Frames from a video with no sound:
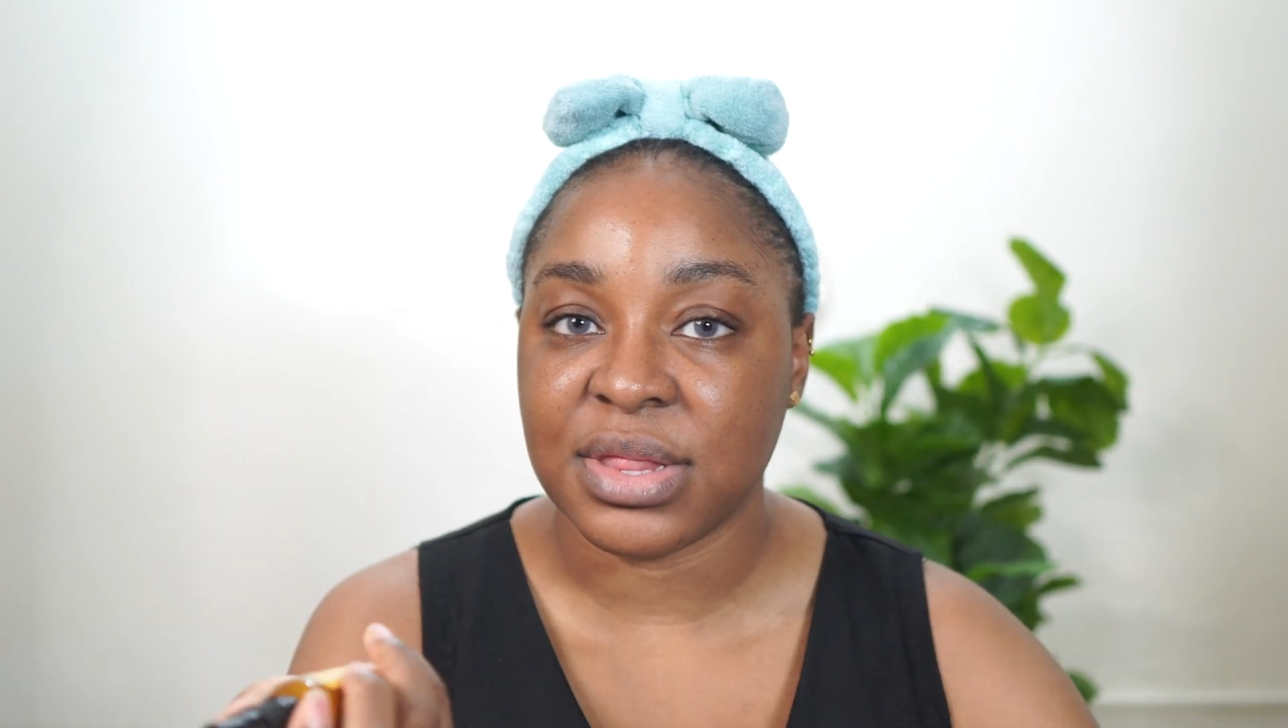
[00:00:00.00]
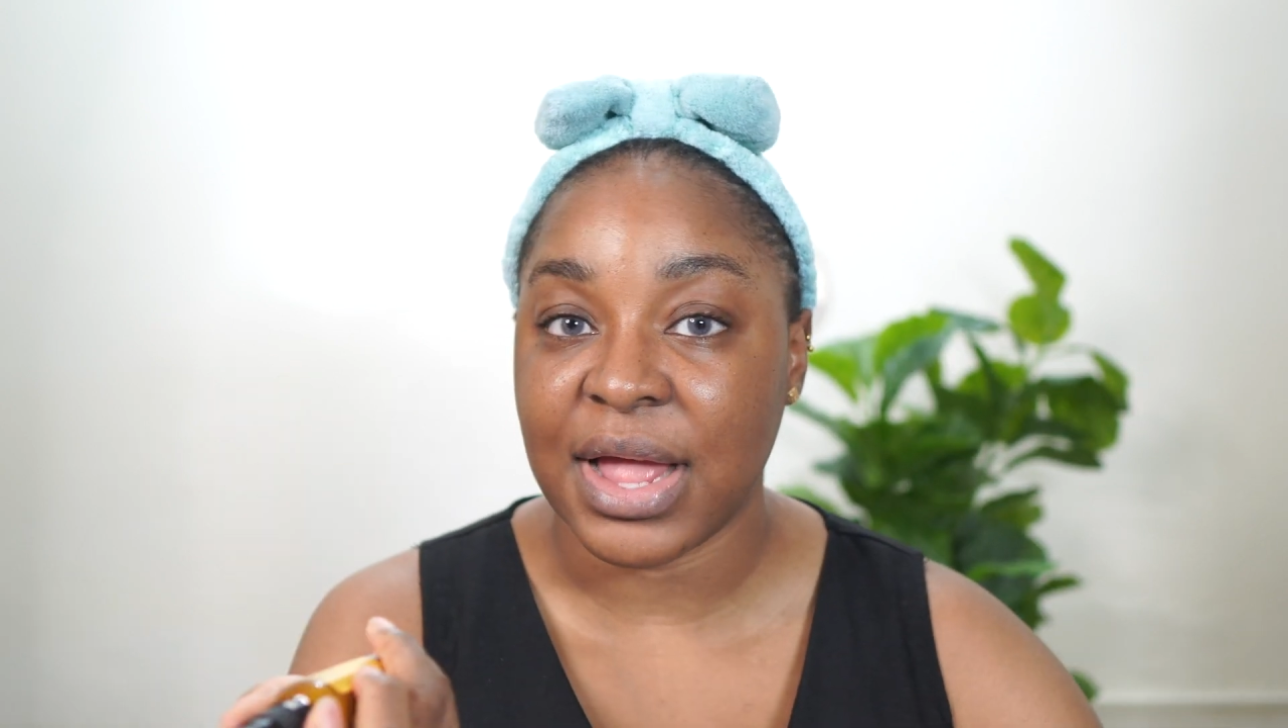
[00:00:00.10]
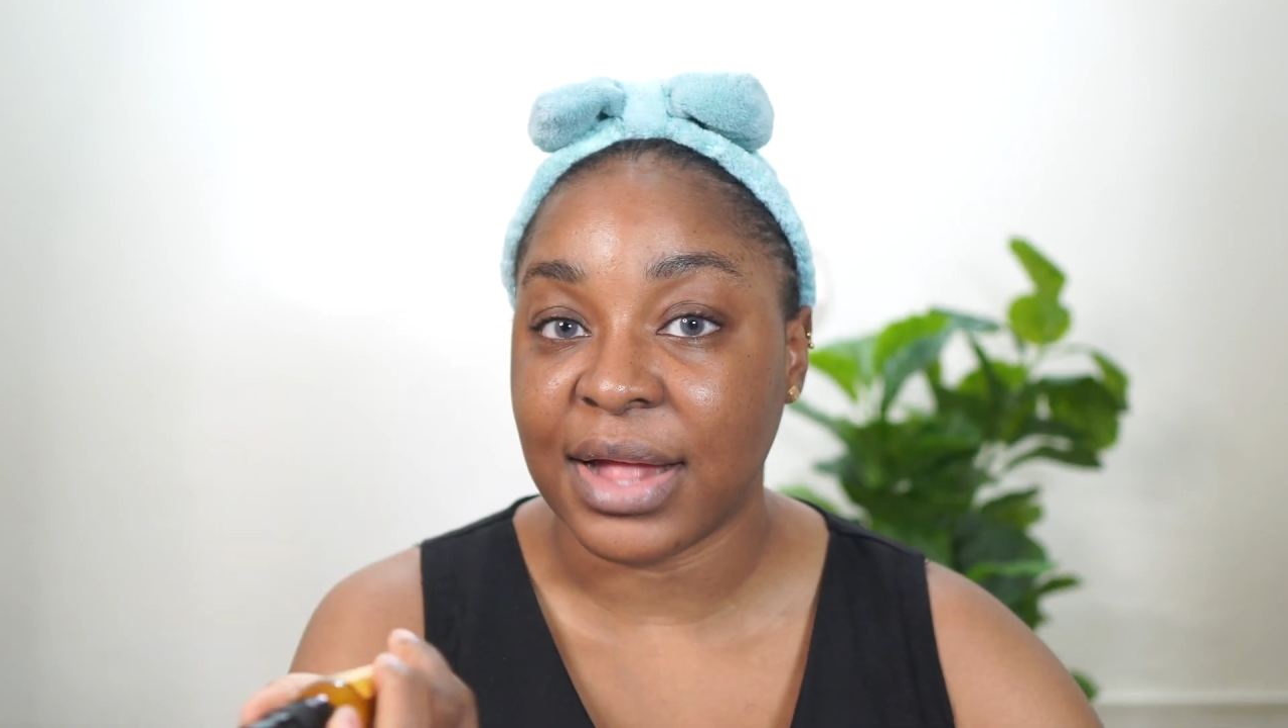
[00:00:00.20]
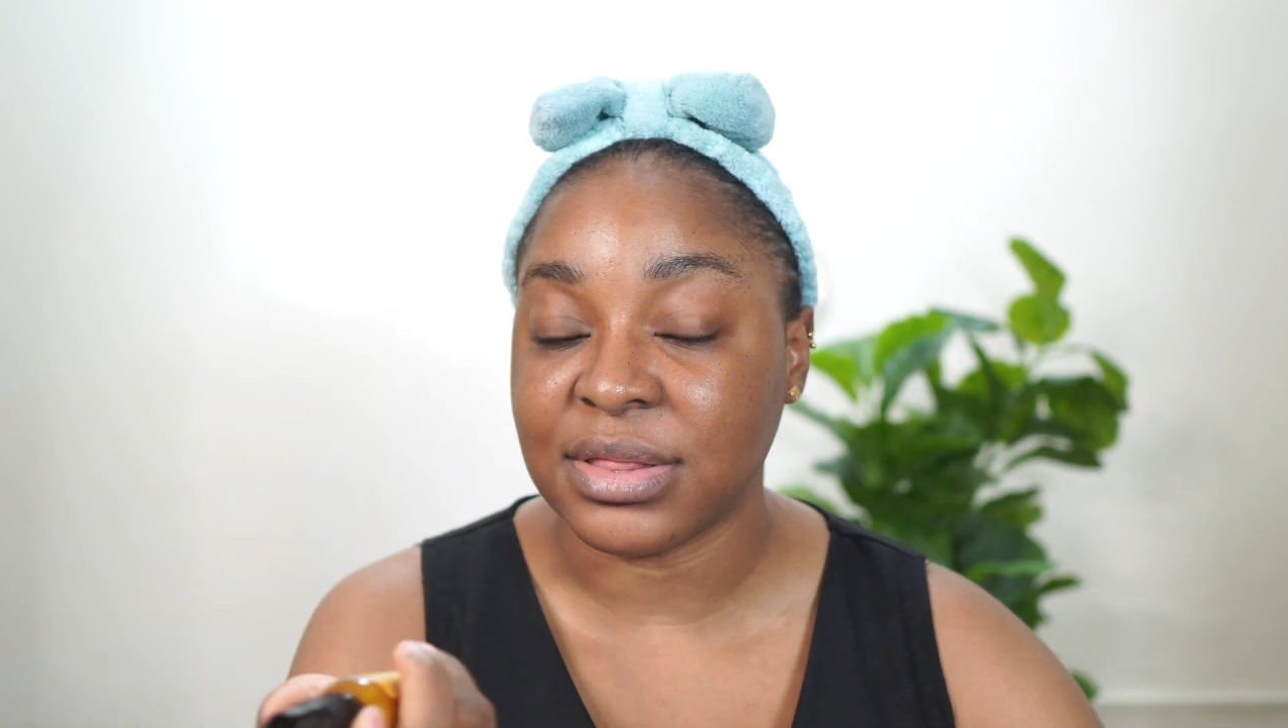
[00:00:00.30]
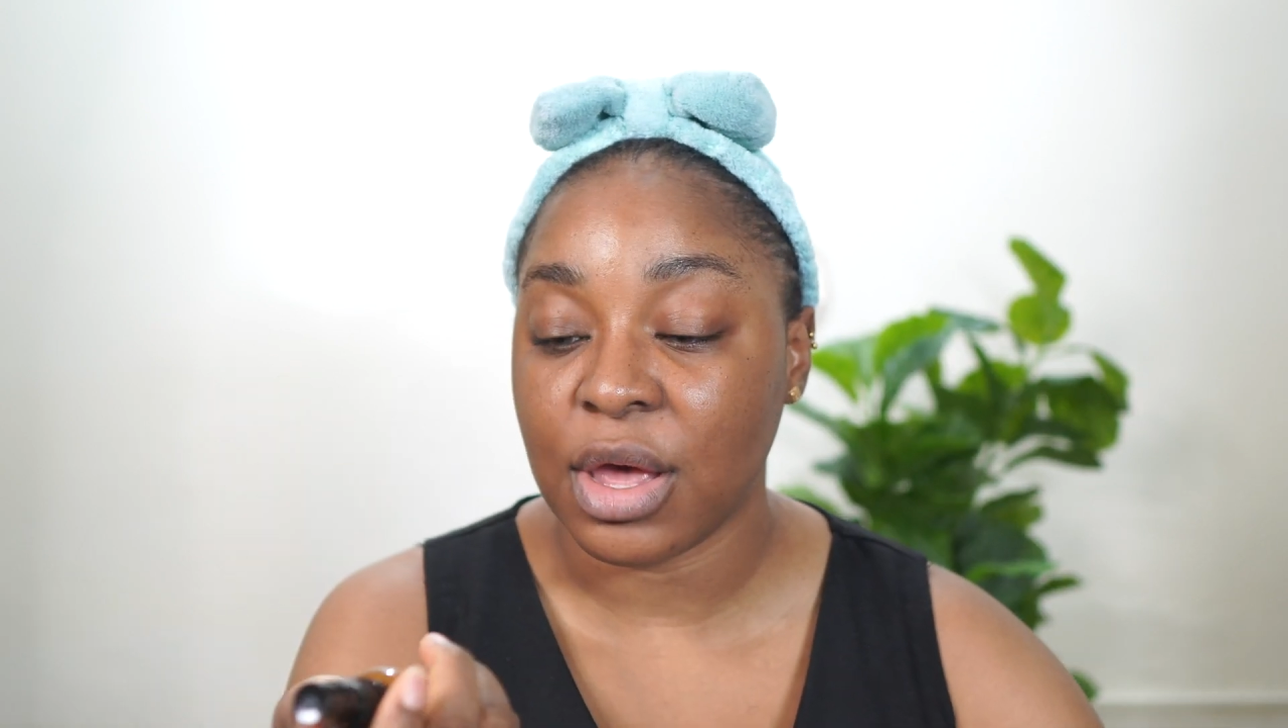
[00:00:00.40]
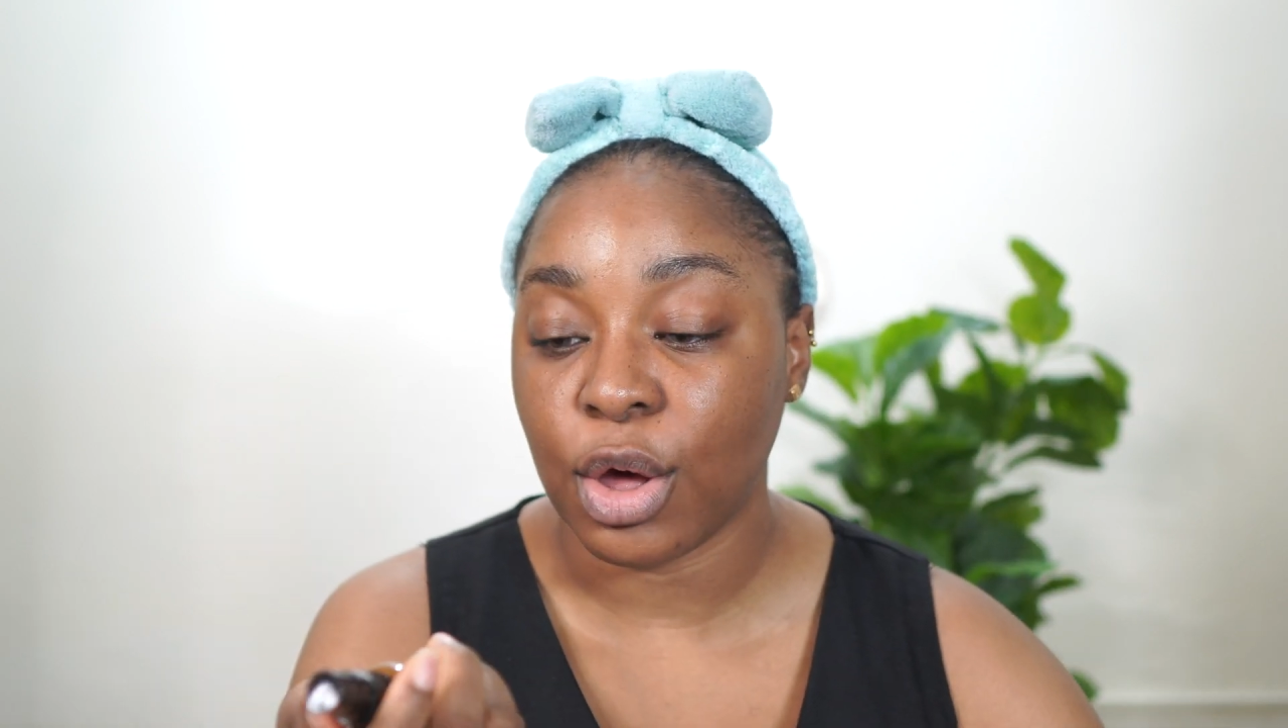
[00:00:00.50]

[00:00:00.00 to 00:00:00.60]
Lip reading: that